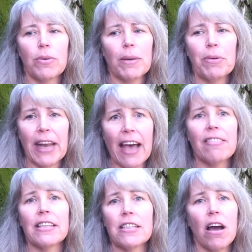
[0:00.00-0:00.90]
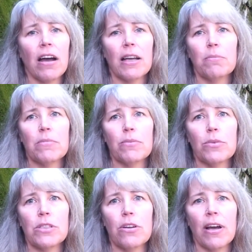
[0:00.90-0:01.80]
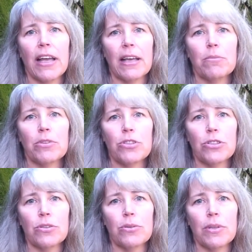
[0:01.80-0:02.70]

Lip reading: but at the time was not able to